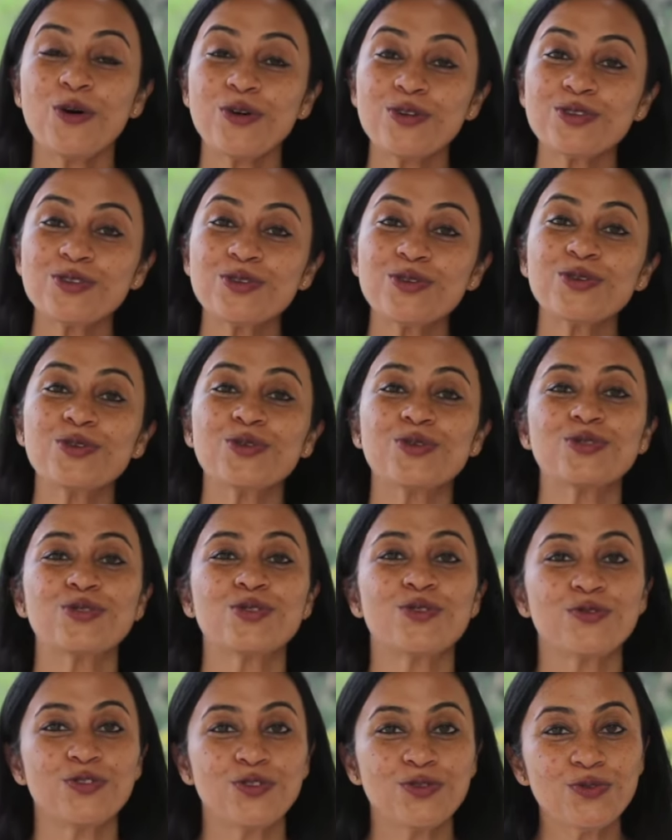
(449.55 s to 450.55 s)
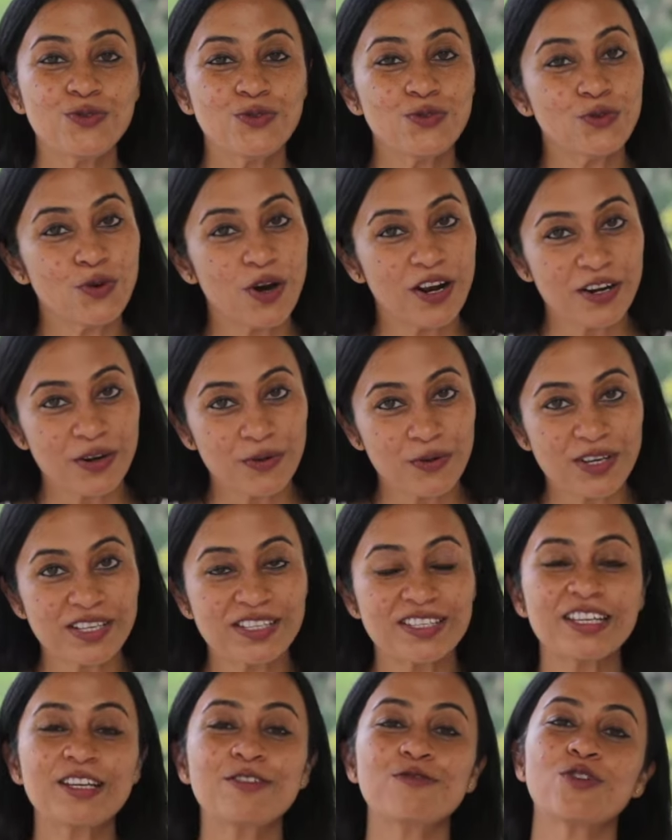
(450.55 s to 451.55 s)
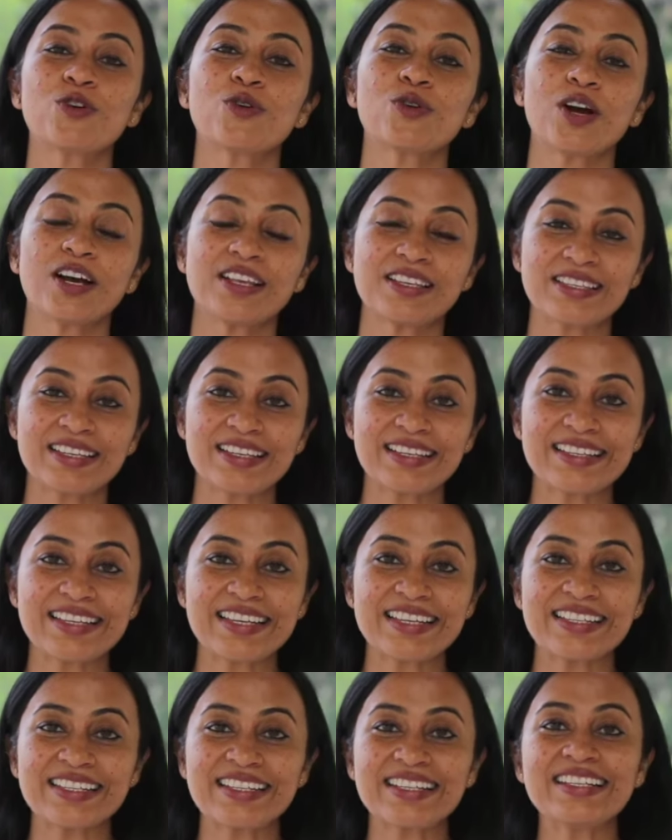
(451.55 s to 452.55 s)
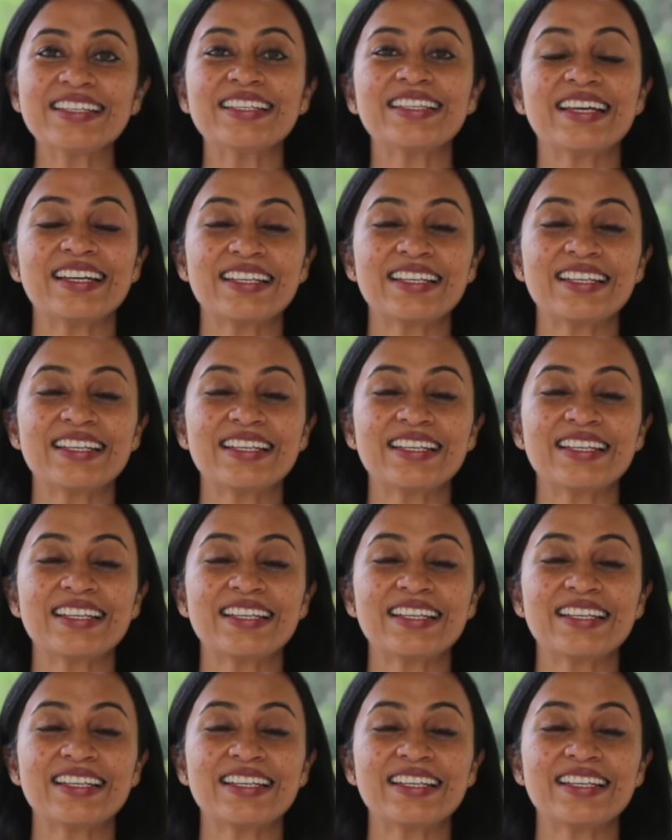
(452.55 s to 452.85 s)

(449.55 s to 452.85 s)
Also, those of you who are requesting for consultations,